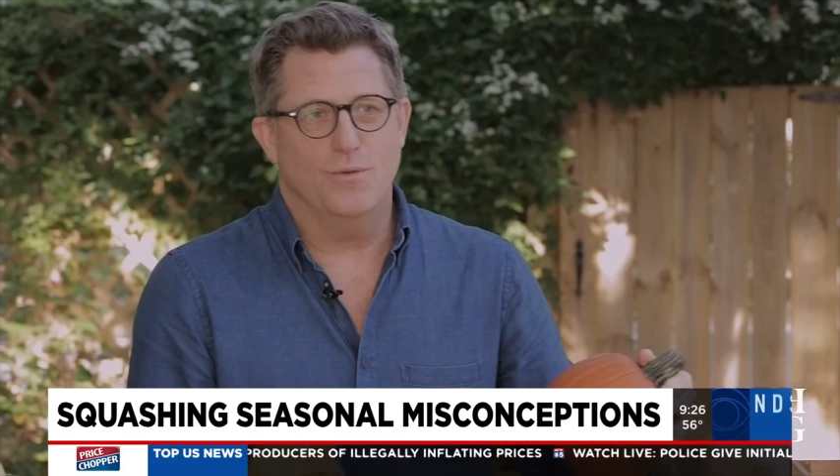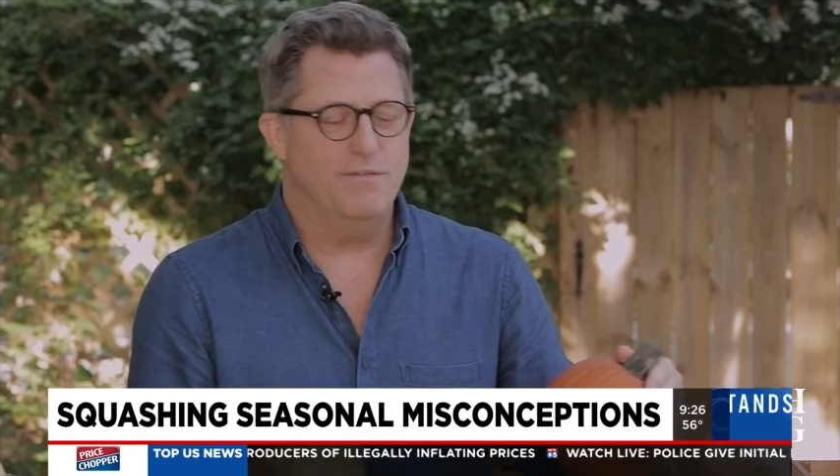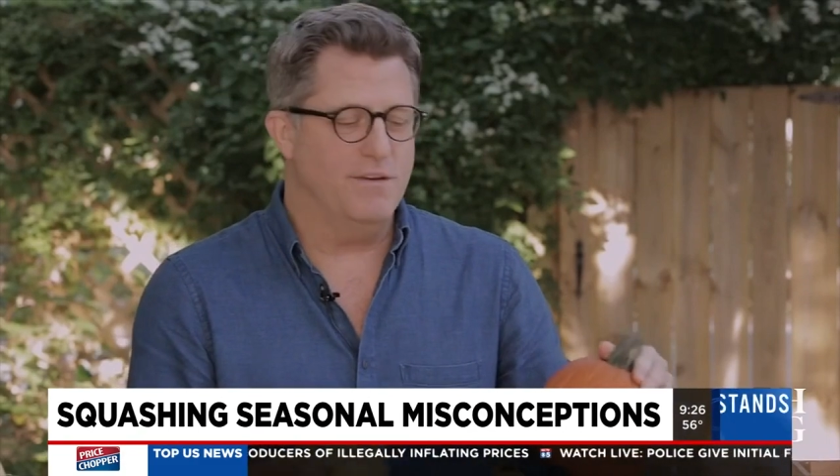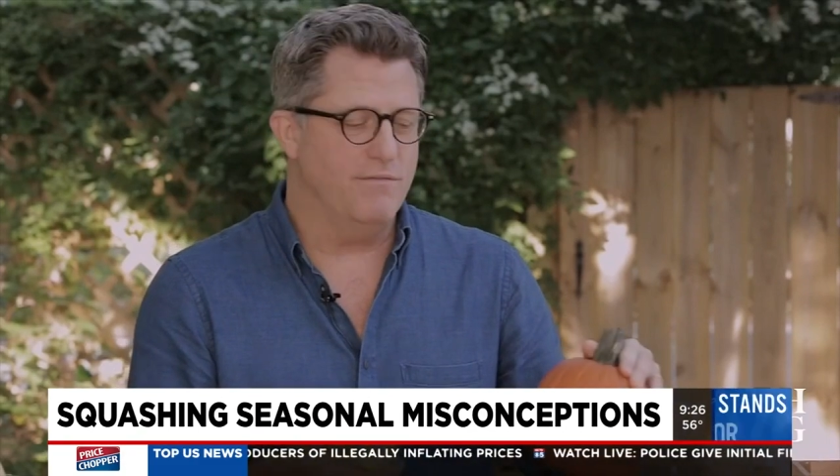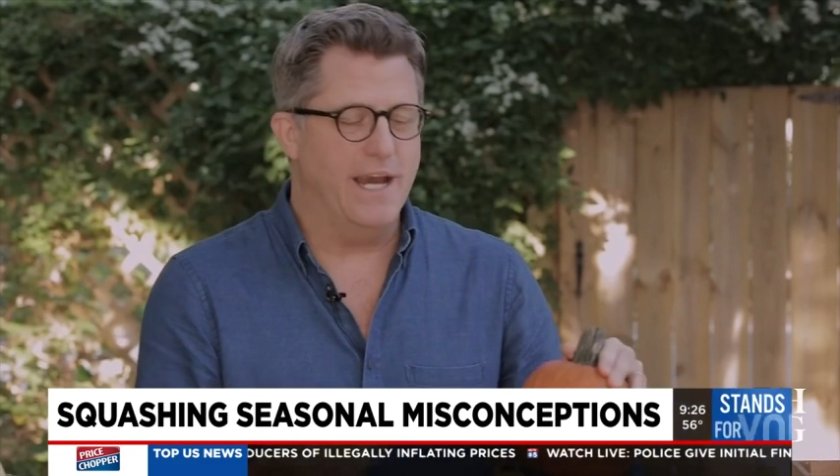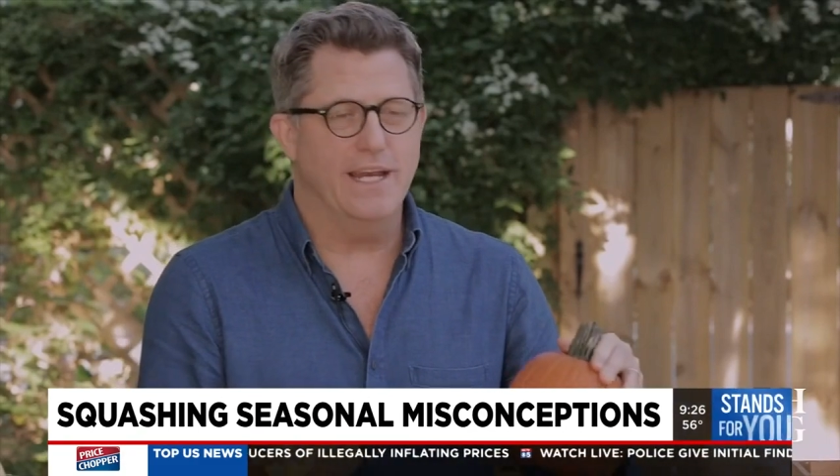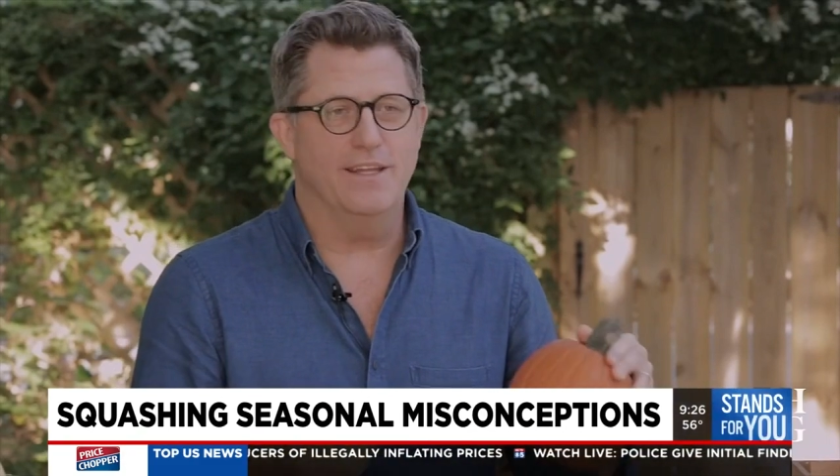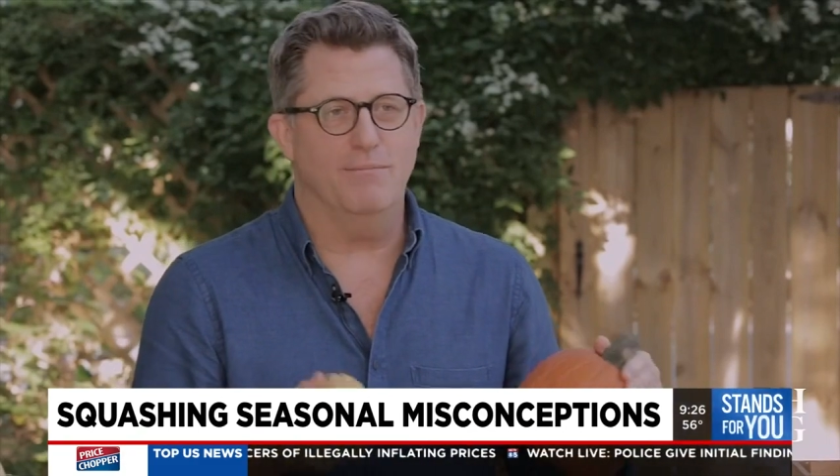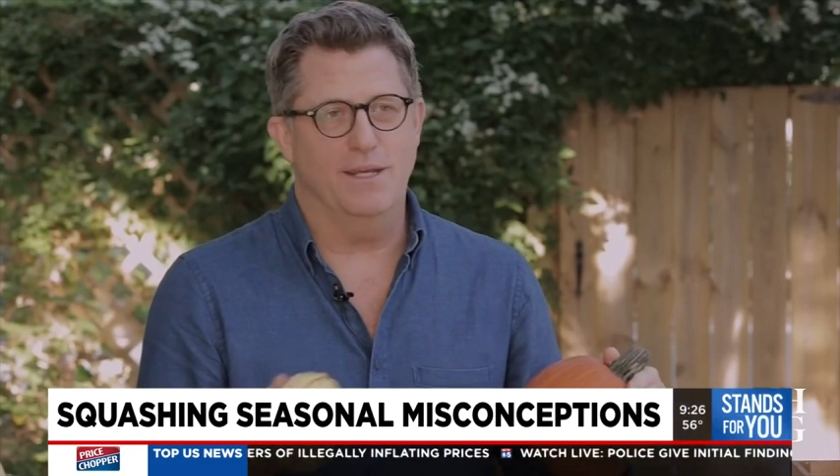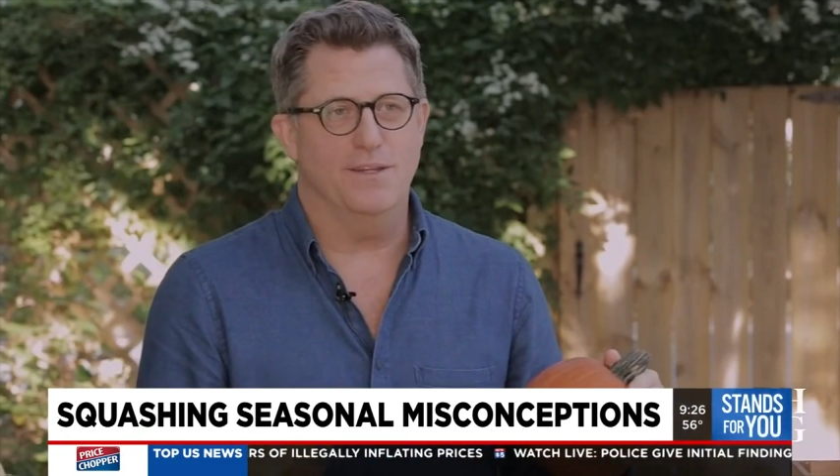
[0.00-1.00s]
We've
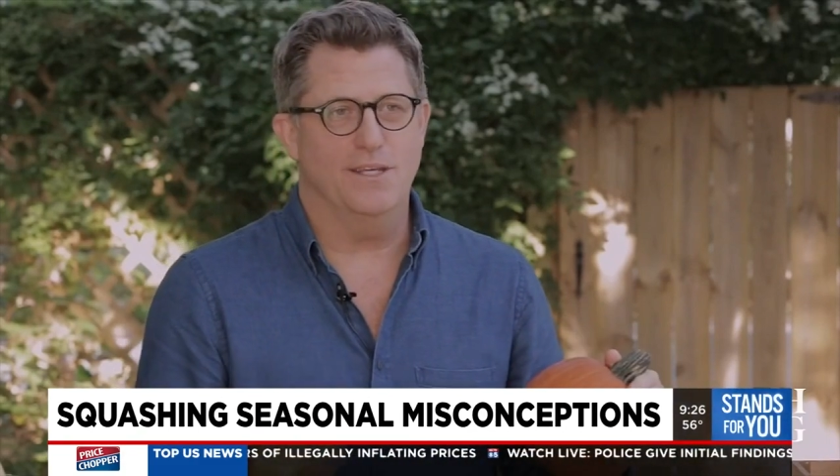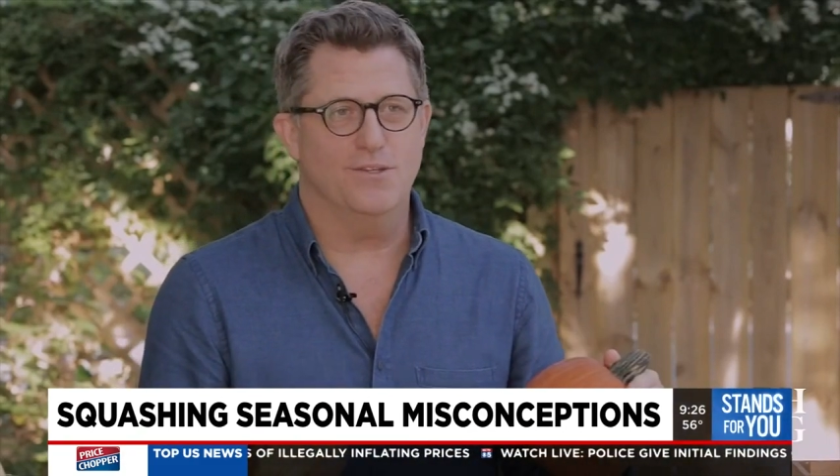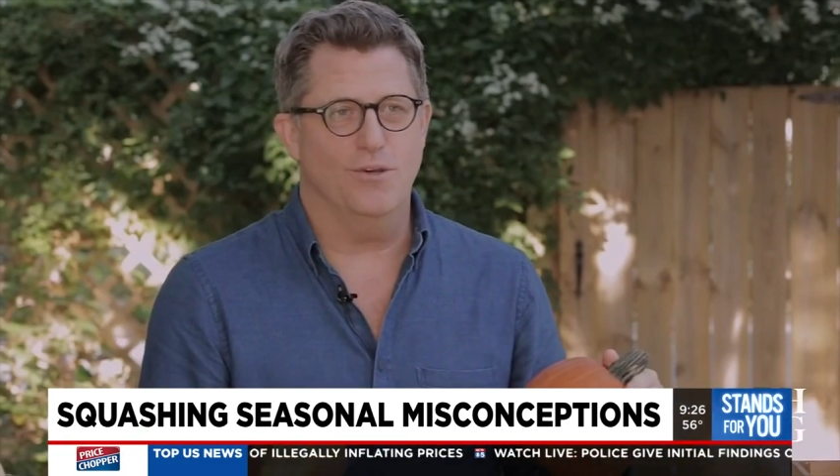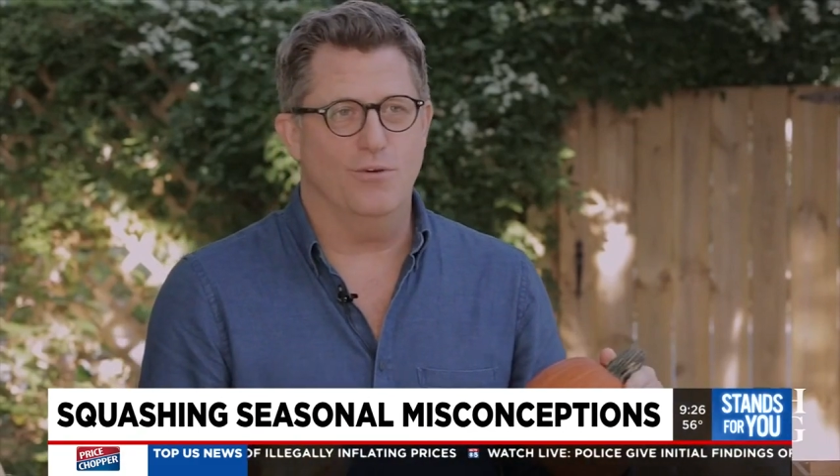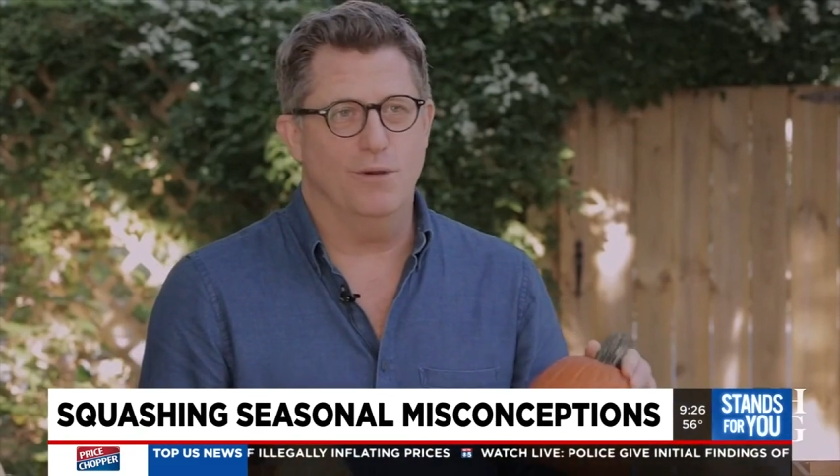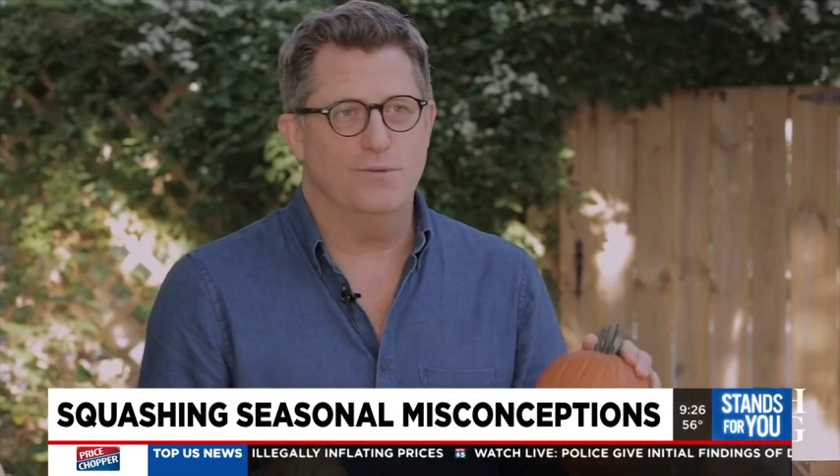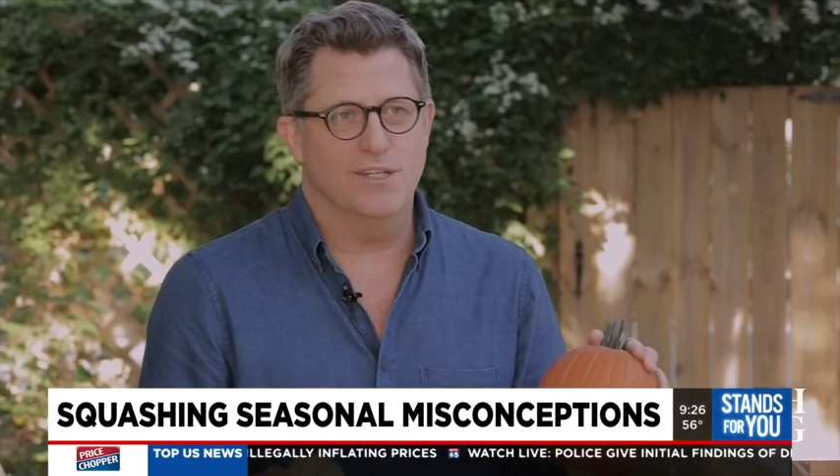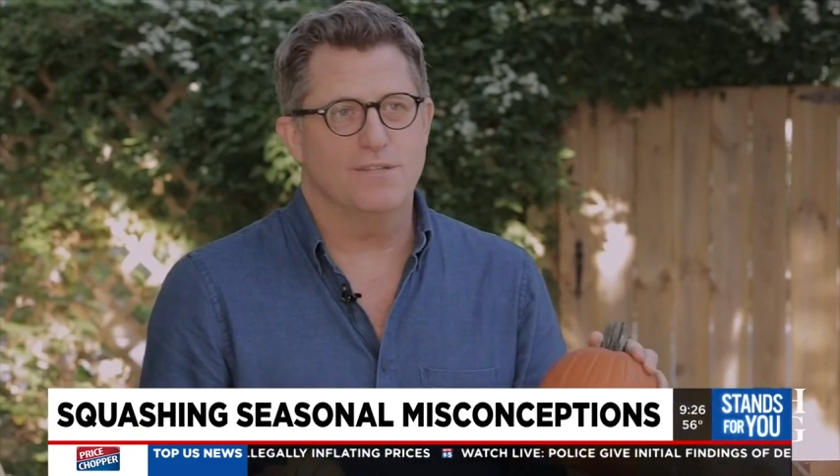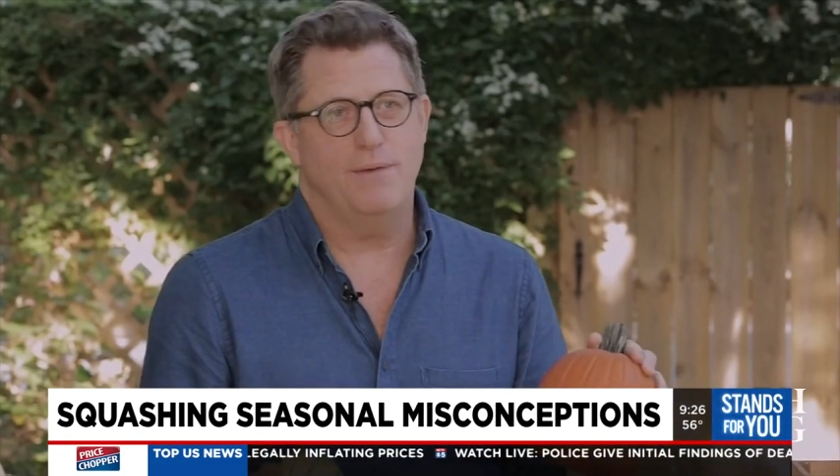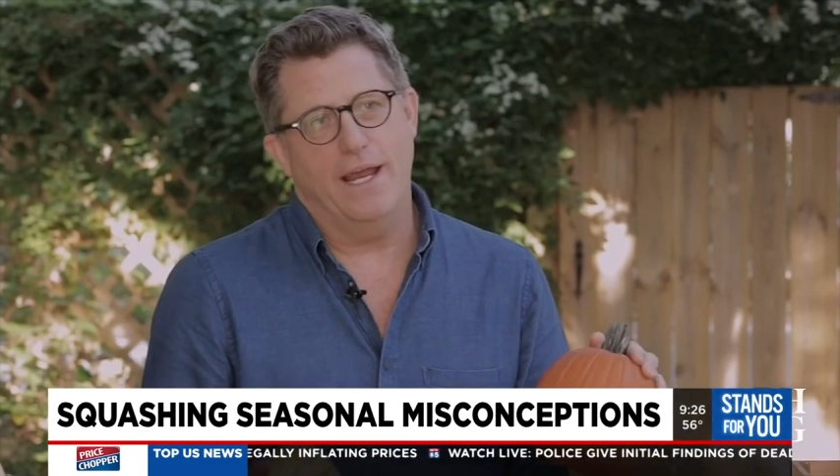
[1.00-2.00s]
divided them into these two groups
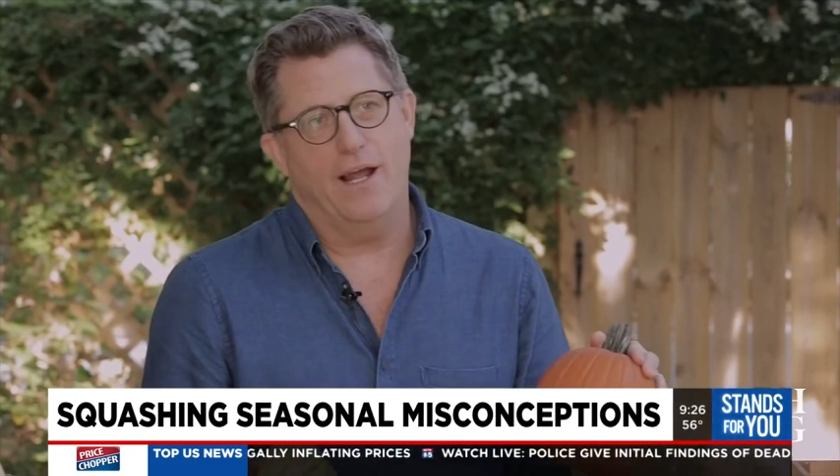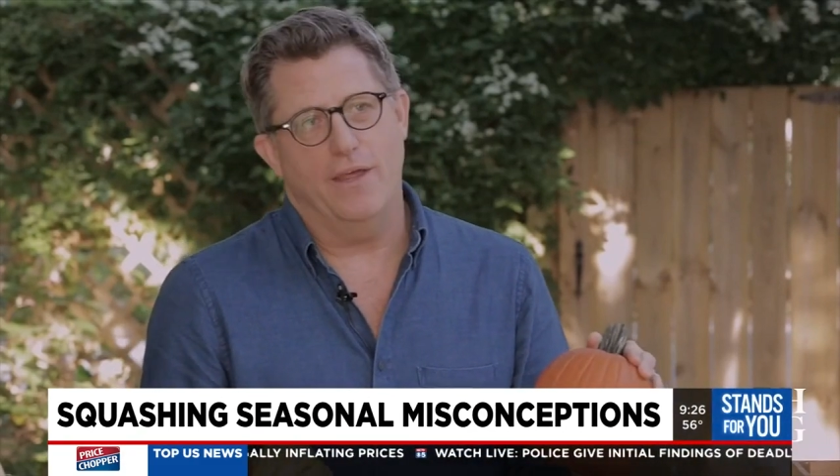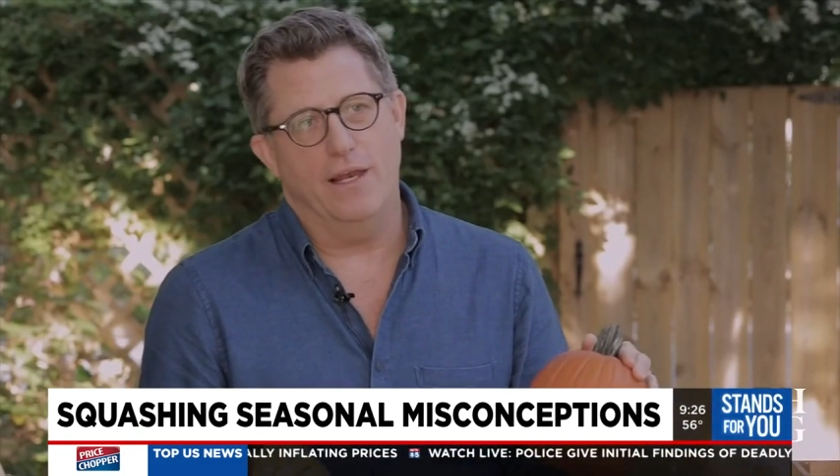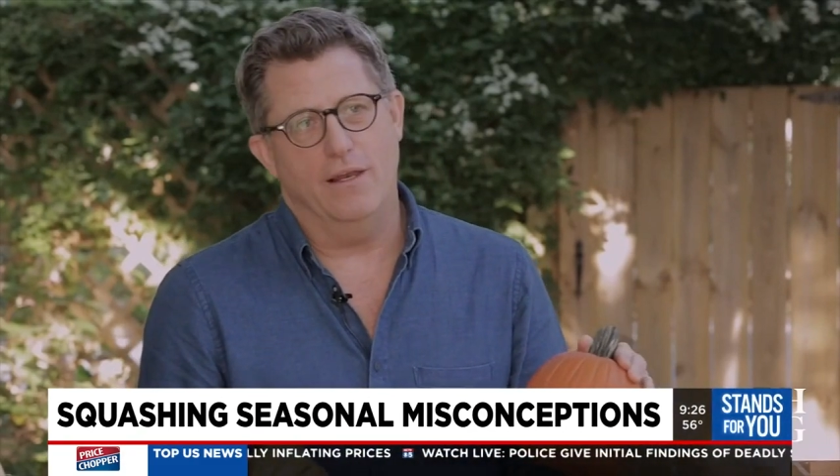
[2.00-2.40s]
just by how they